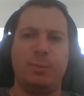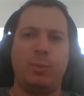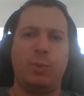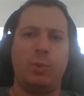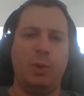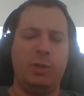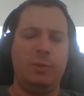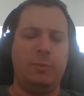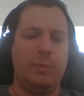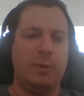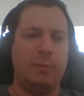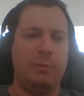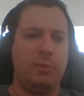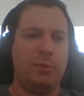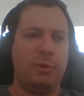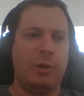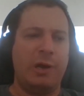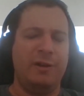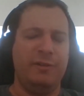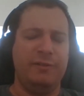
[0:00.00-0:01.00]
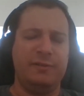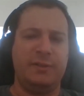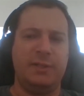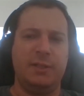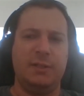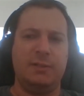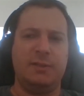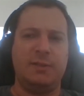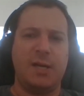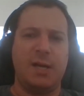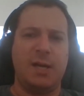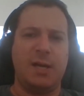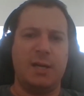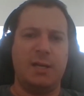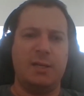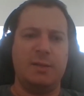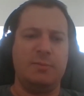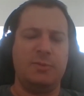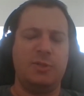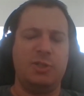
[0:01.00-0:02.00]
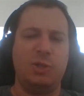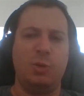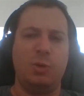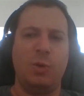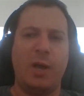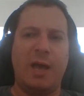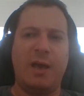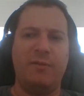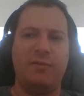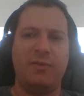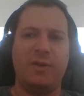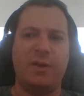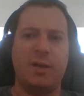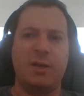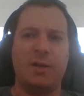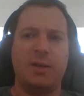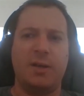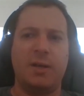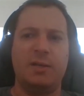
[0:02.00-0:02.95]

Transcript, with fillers: board member oftentimes you have a